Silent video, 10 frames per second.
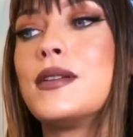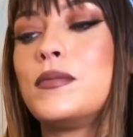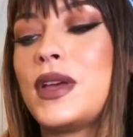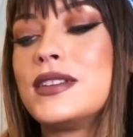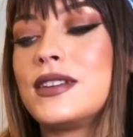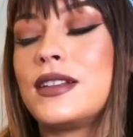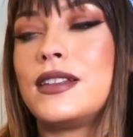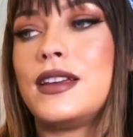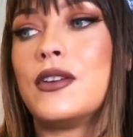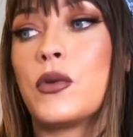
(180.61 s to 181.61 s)

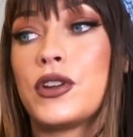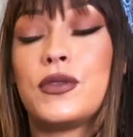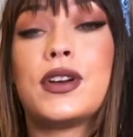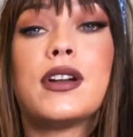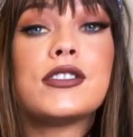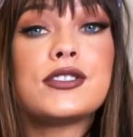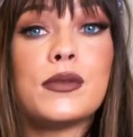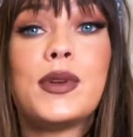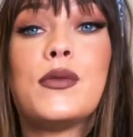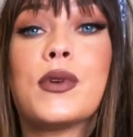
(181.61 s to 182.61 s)
basically, or you could also
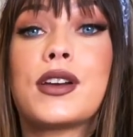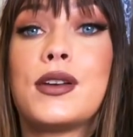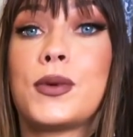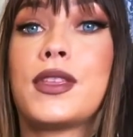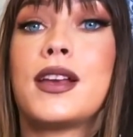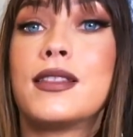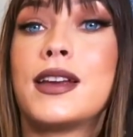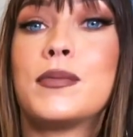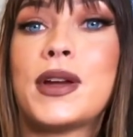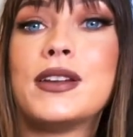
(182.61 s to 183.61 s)
be working with like
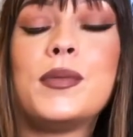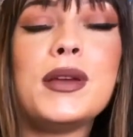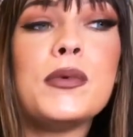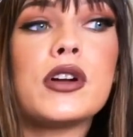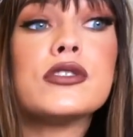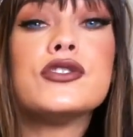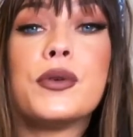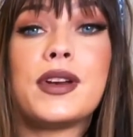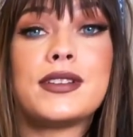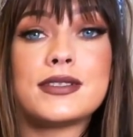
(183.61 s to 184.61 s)
like-minded people or
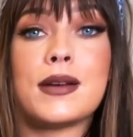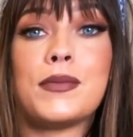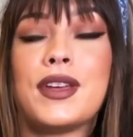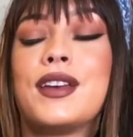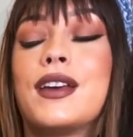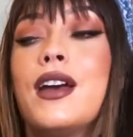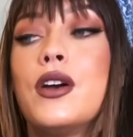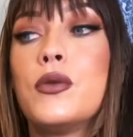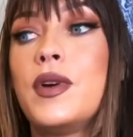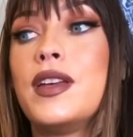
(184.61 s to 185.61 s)
doing something
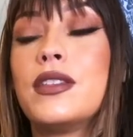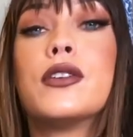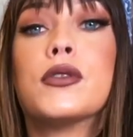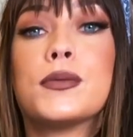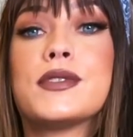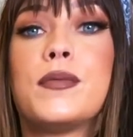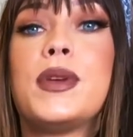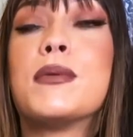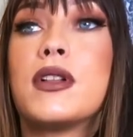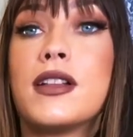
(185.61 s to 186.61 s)
with groups of
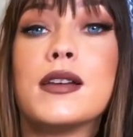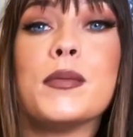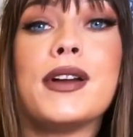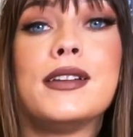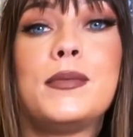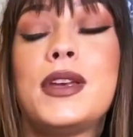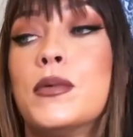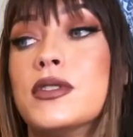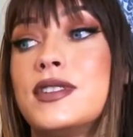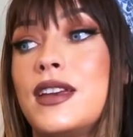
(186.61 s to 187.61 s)
people, like-minded
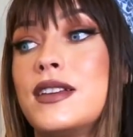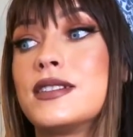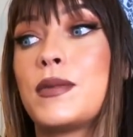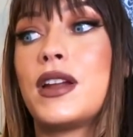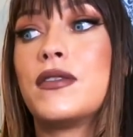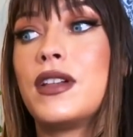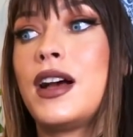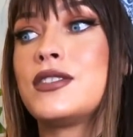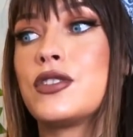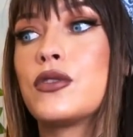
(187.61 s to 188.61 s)
people, taking some kind of
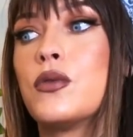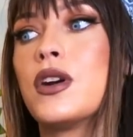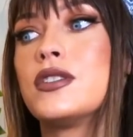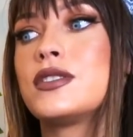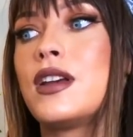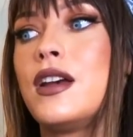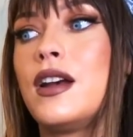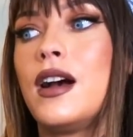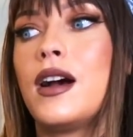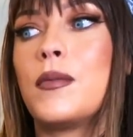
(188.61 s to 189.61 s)
class or course.
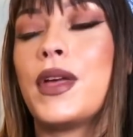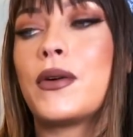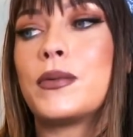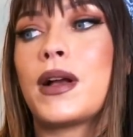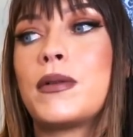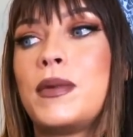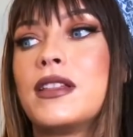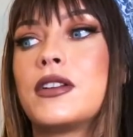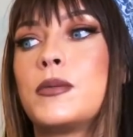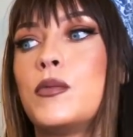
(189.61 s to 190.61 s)
Um, that would probably be
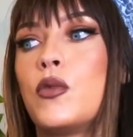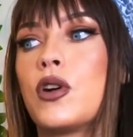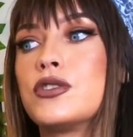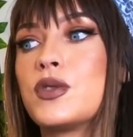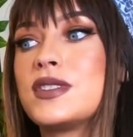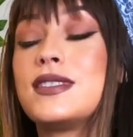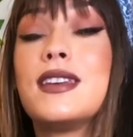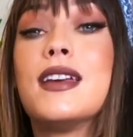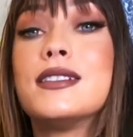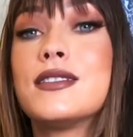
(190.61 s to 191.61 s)
a little bit more towards
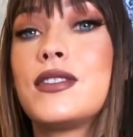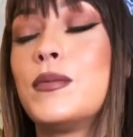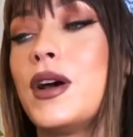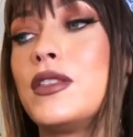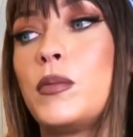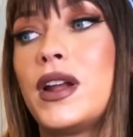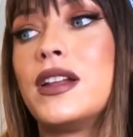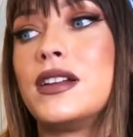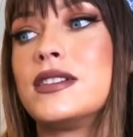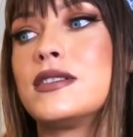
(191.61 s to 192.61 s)
the end of the month, but
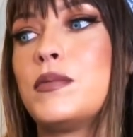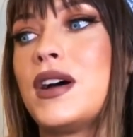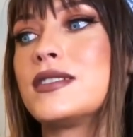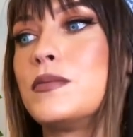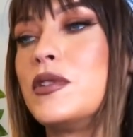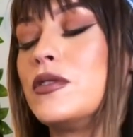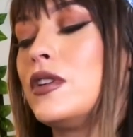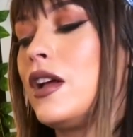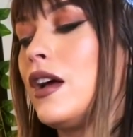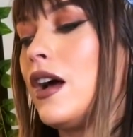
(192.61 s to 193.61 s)
it is
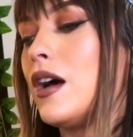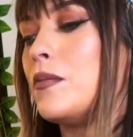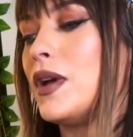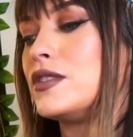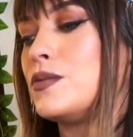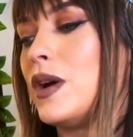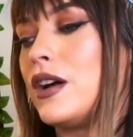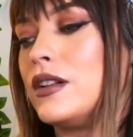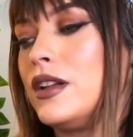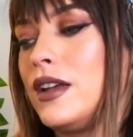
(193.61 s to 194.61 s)
possible um, as
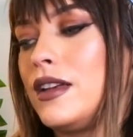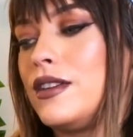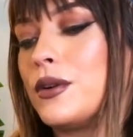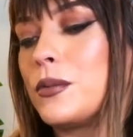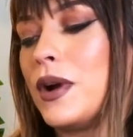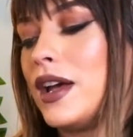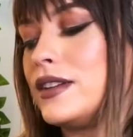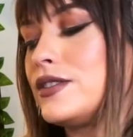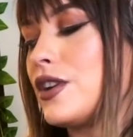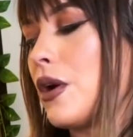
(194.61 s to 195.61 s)
well either
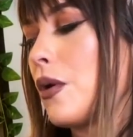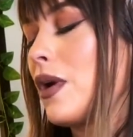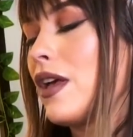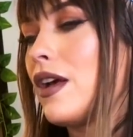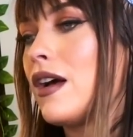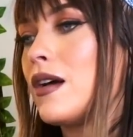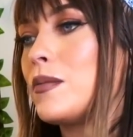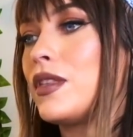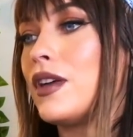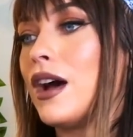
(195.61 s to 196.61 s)
way. So
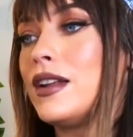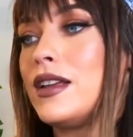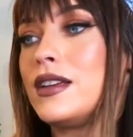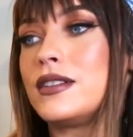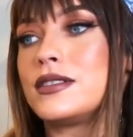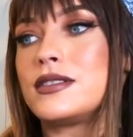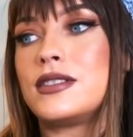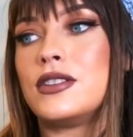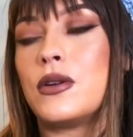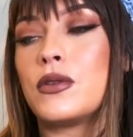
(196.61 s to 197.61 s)
um, that is,
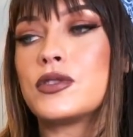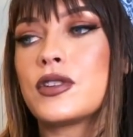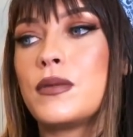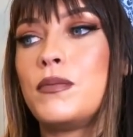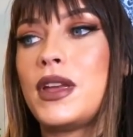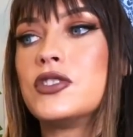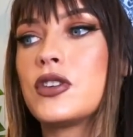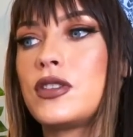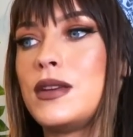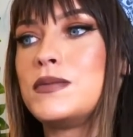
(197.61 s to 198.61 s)
you know, those are the
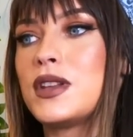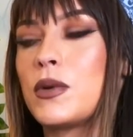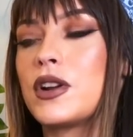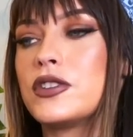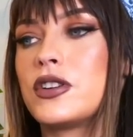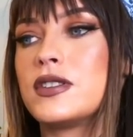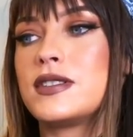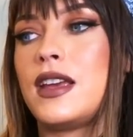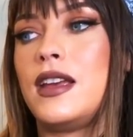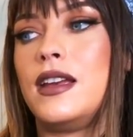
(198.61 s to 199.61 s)
major themes that we're going to start
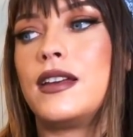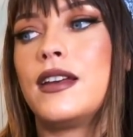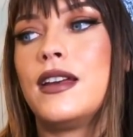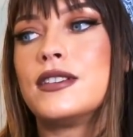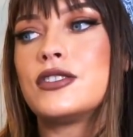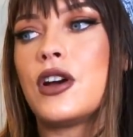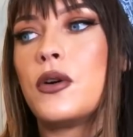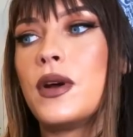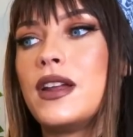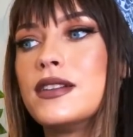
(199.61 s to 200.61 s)
seeing.
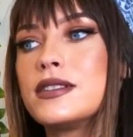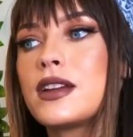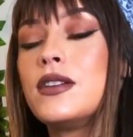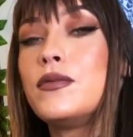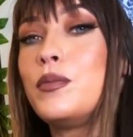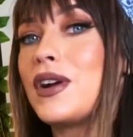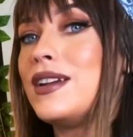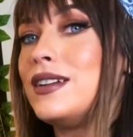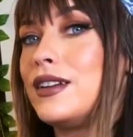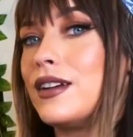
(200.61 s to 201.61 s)
So it is kind of
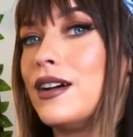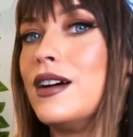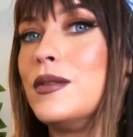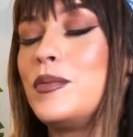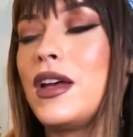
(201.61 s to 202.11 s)
brightening up.